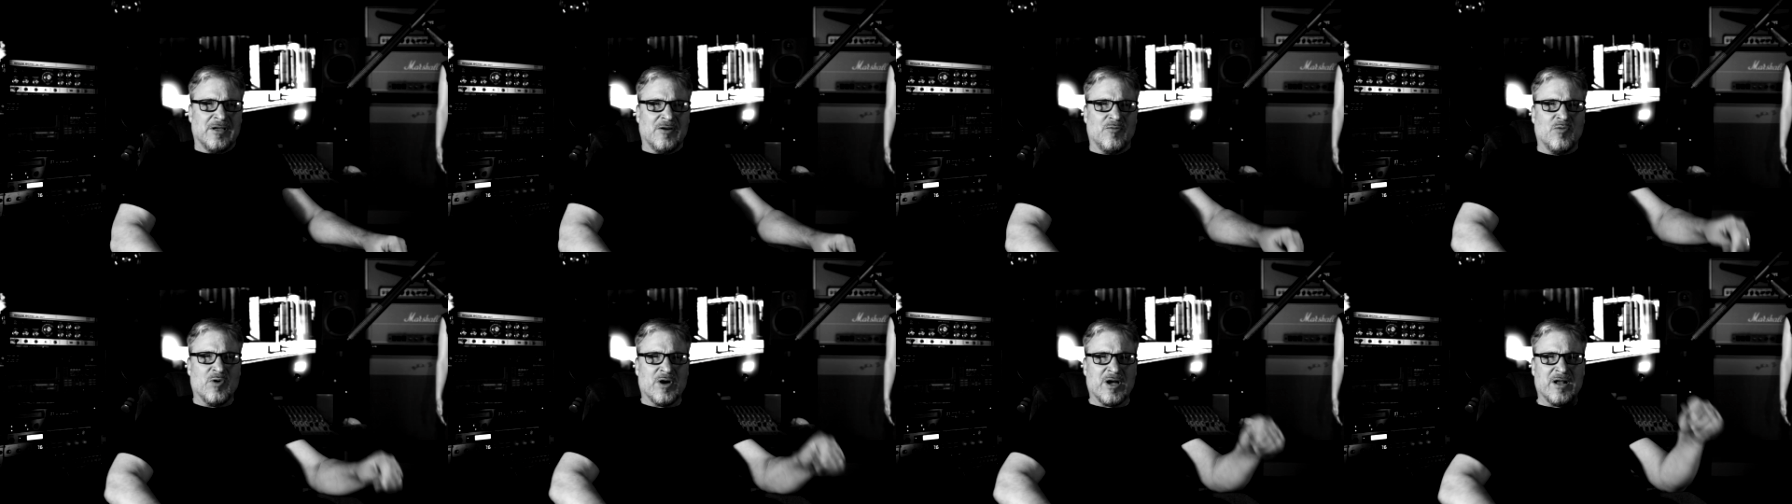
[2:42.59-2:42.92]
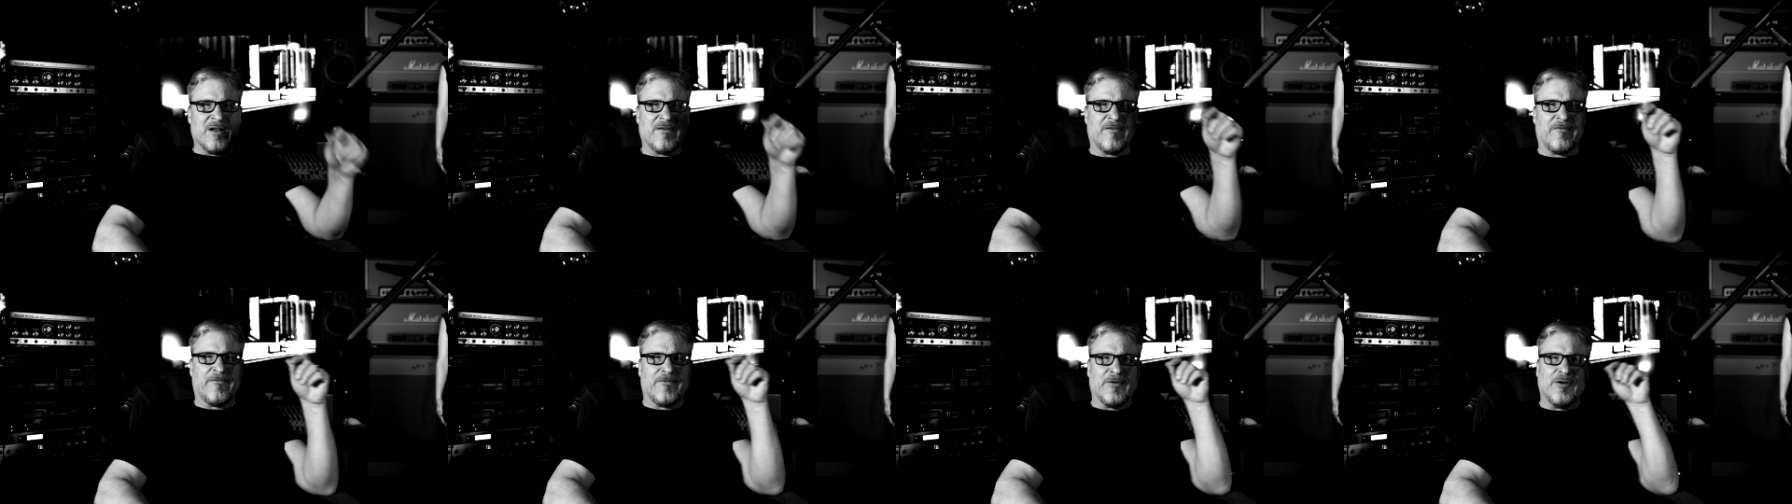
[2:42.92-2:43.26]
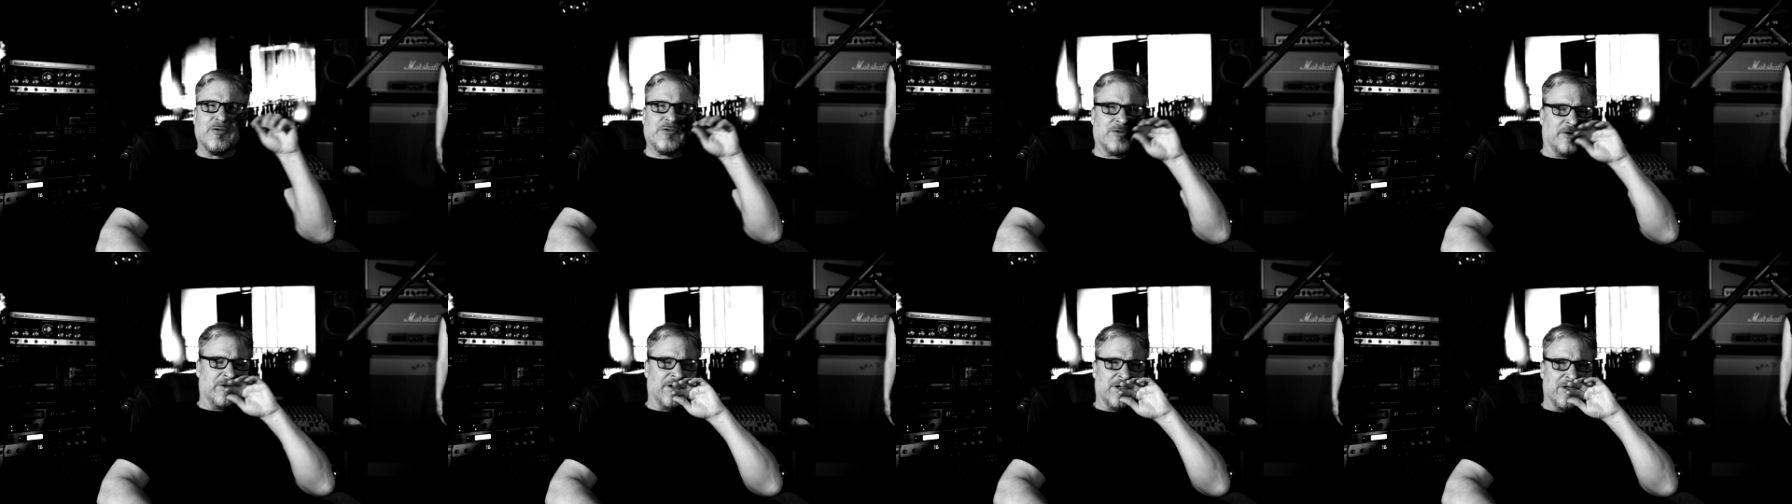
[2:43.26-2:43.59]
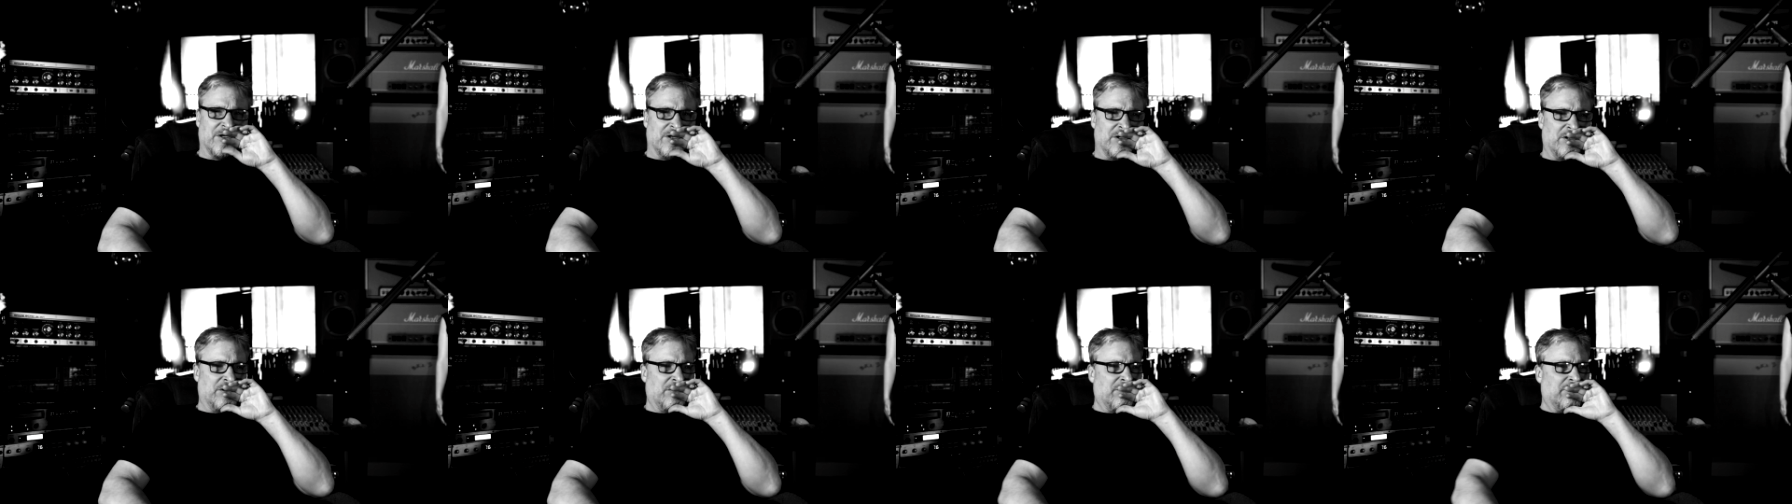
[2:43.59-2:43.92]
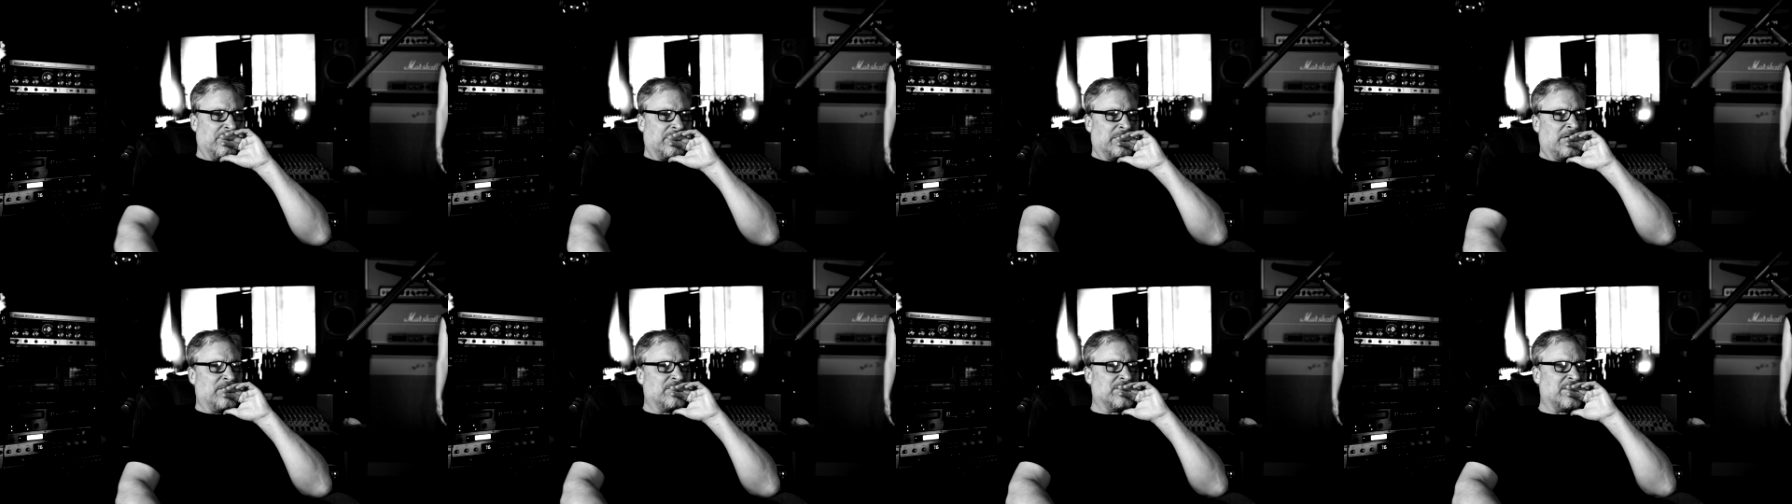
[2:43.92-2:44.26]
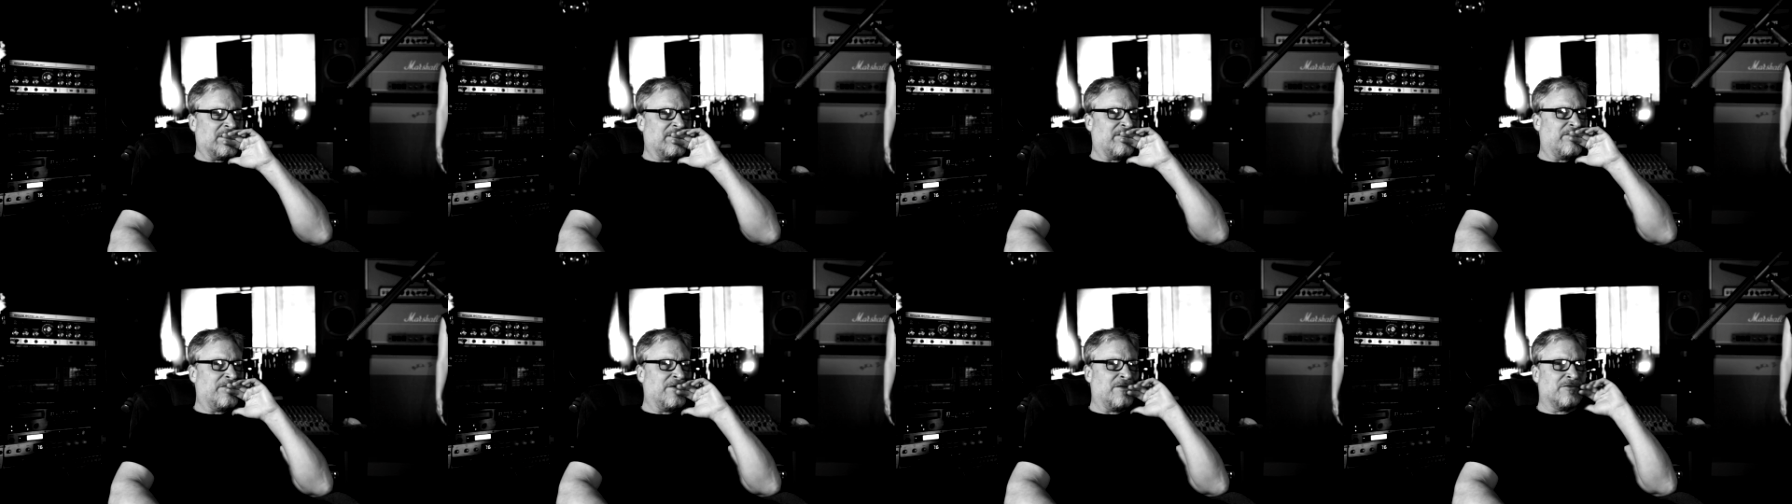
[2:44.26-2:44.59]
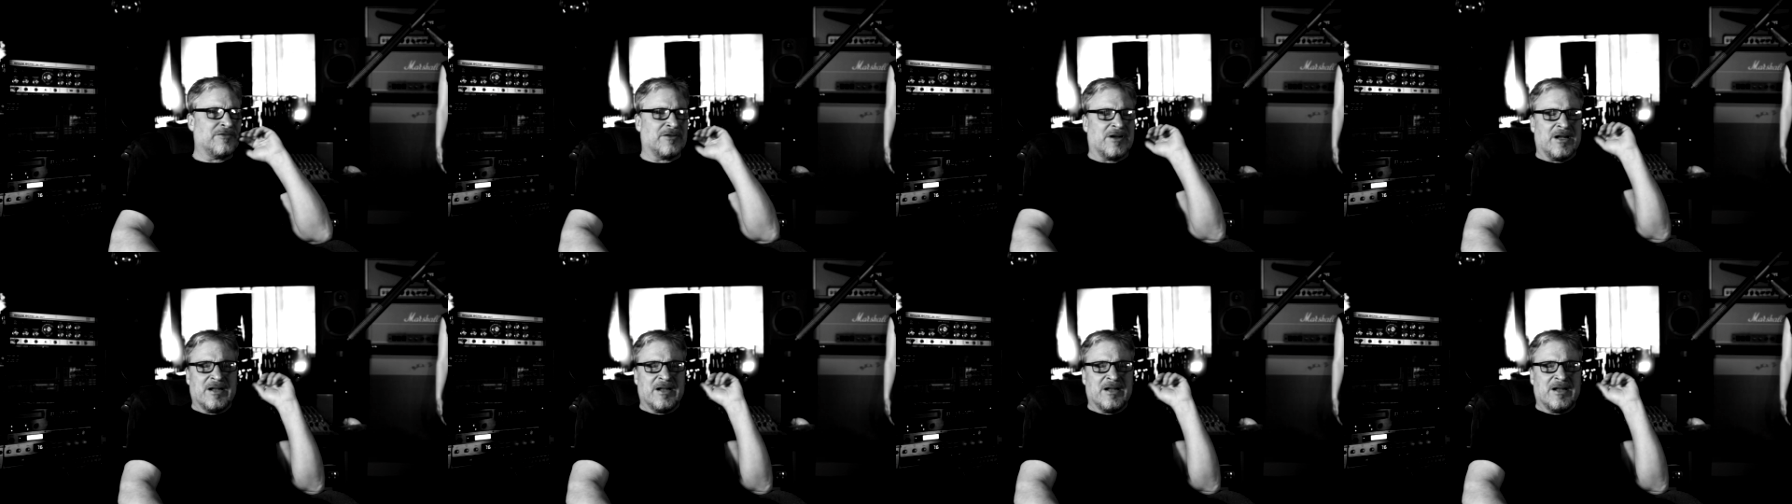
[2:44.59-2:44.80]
What kind of filter did you use?" And I was like, "Filter?